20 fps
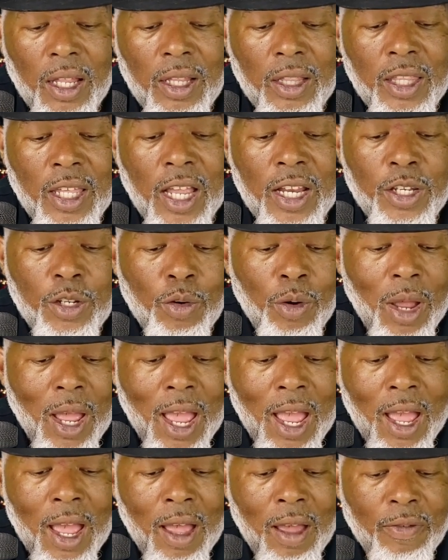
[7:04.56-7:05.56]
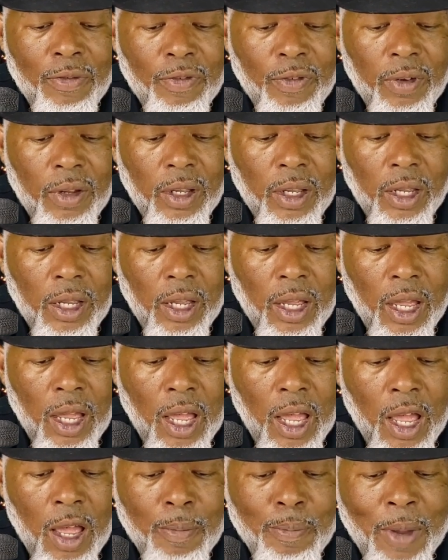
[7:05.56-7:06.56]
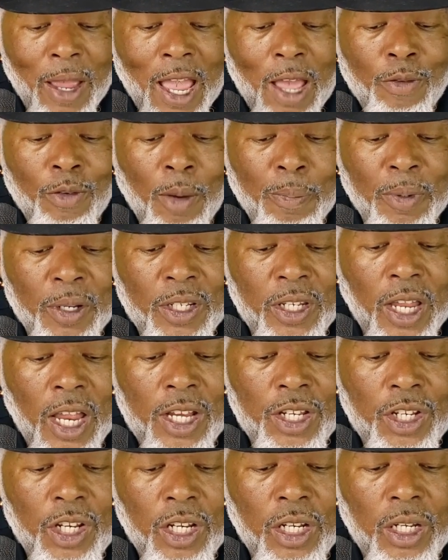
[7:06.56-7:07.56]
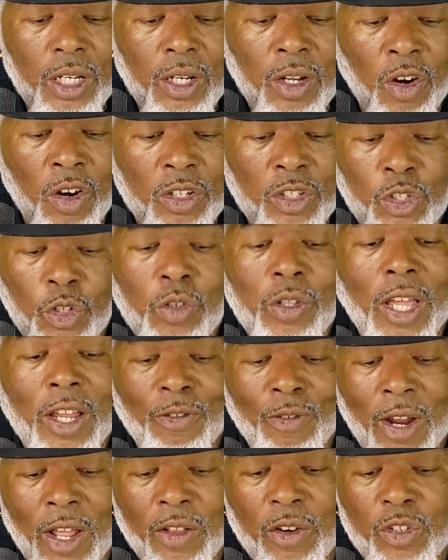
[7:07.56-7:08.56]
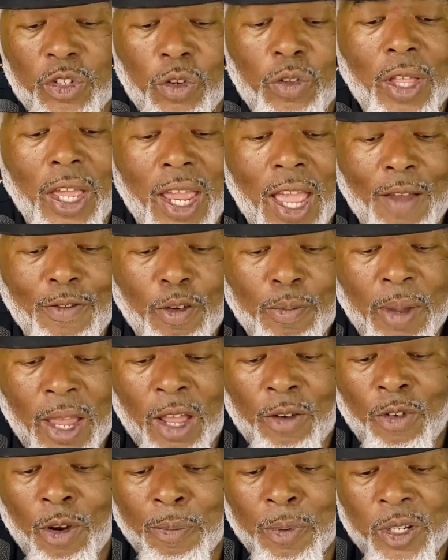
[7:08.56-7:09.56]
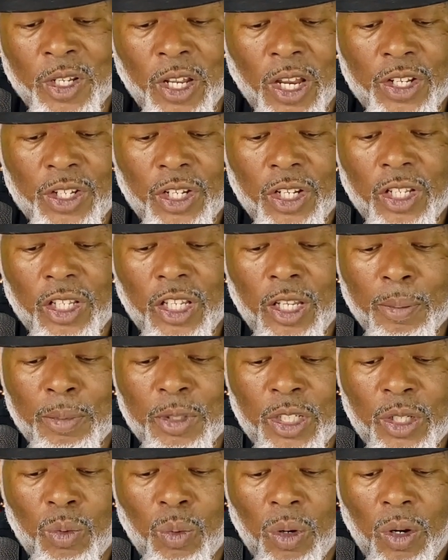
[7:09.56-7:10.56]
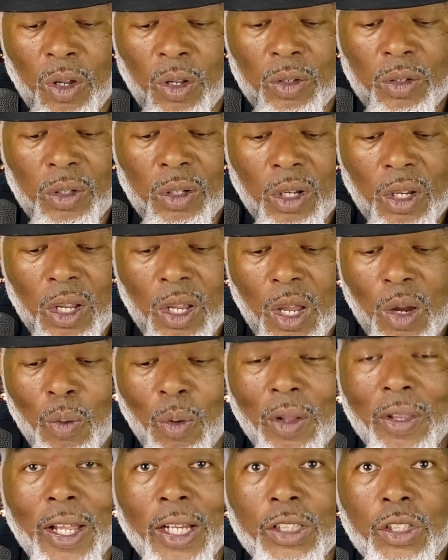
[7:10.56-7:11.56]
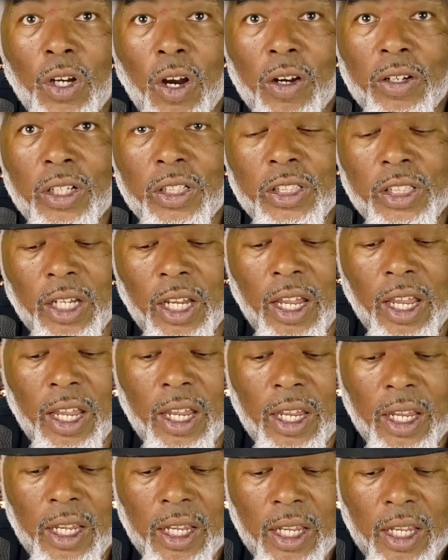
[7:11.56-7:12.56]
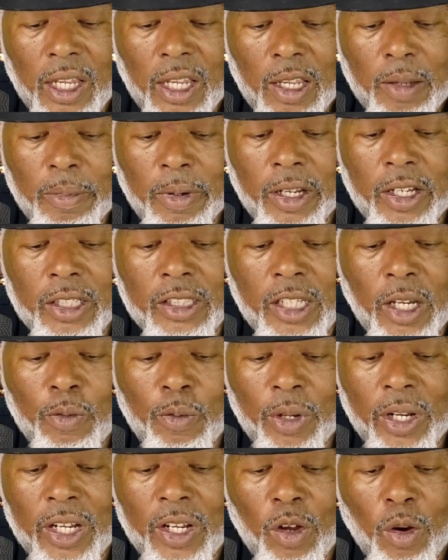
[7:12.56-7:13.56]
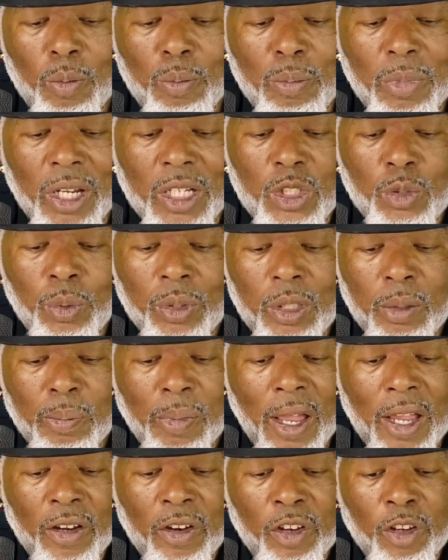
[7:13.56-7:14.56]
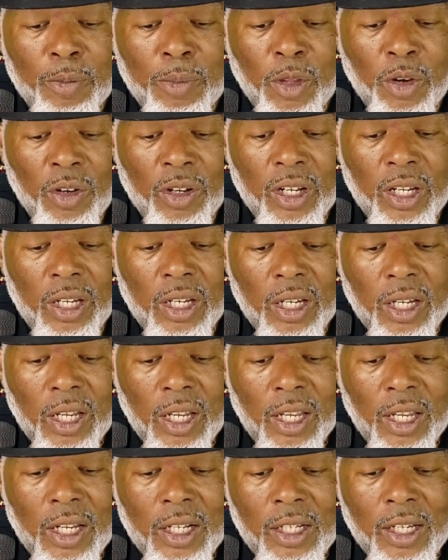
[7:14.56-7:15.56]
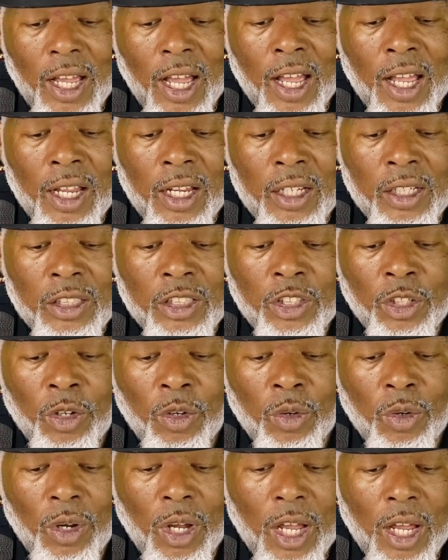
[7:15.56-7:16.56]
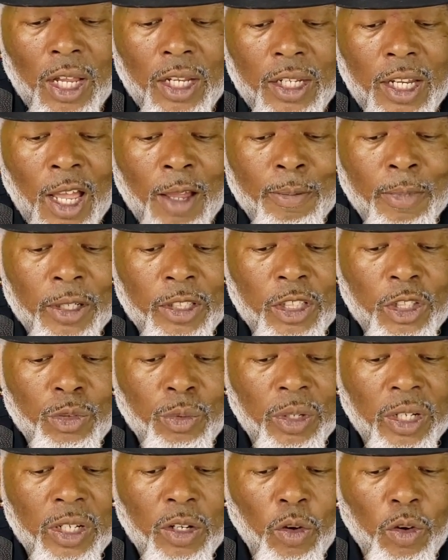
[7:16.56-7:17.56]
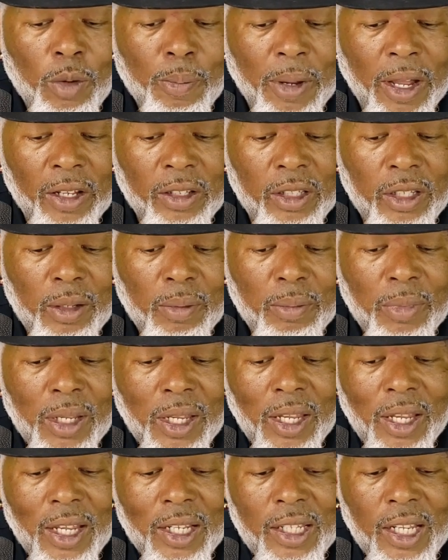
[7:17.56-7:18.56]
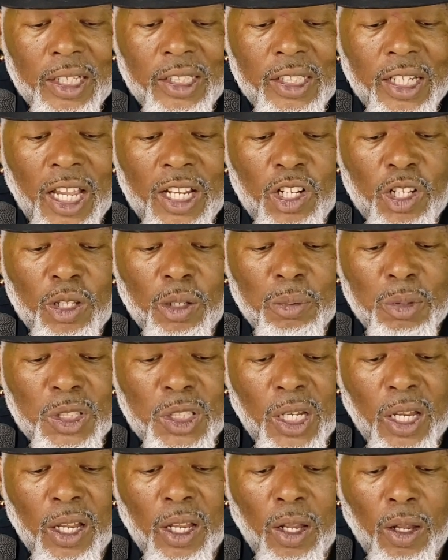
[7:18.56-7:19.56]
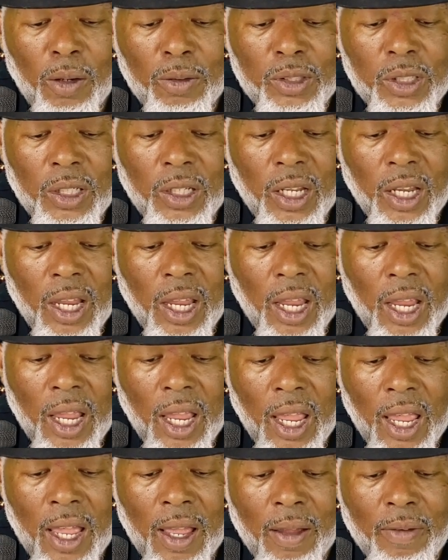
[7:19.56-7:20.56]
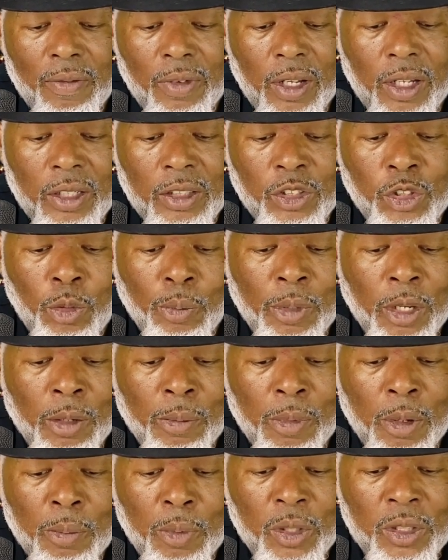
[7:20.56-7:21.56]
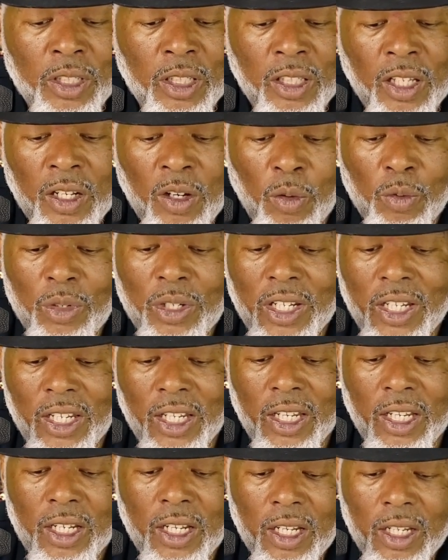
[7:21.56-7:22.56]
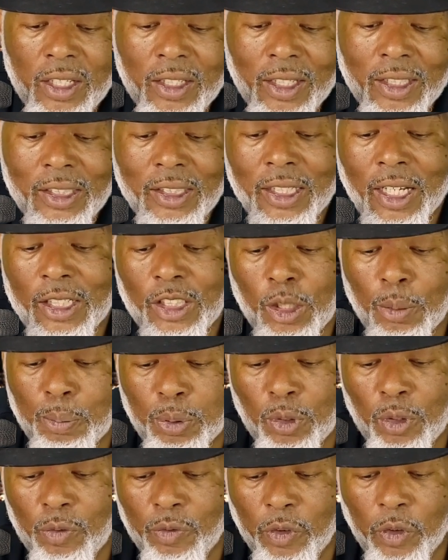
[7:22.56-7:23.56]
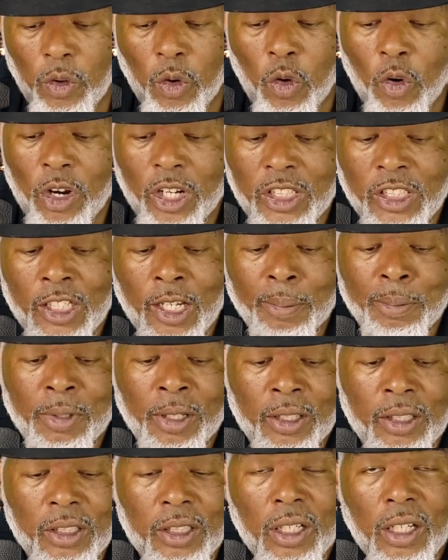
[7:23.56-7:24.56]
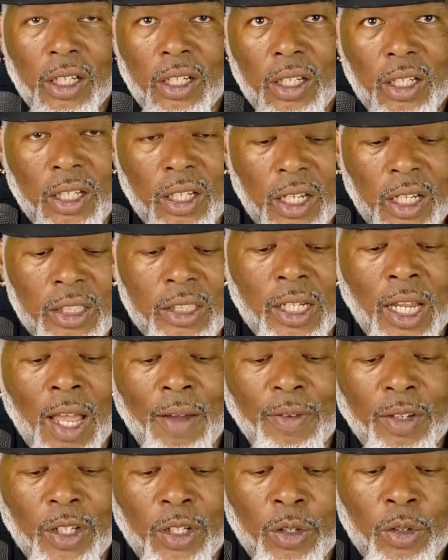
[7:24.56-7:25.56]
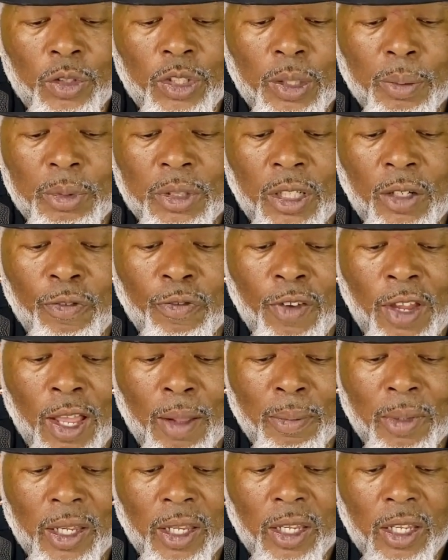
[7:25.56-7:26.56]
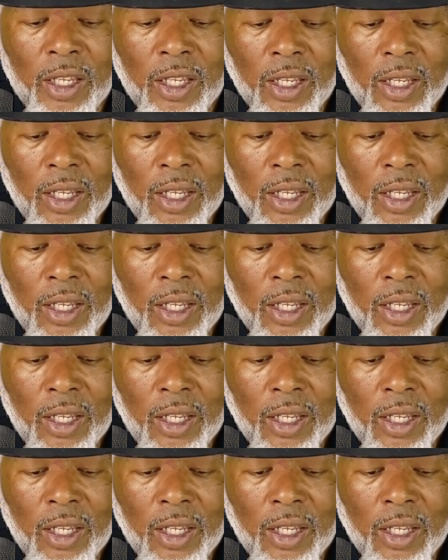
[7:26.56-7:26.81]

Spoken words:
they do have a bad reputation, or do they have a bad reputation in the MC world? Well, that's hard to say because they really don't mix with the biker community. Not much is really known about them. They stay to themselves, and they have so many members that they don't need the set's approval or acceptance to have a huge MC family.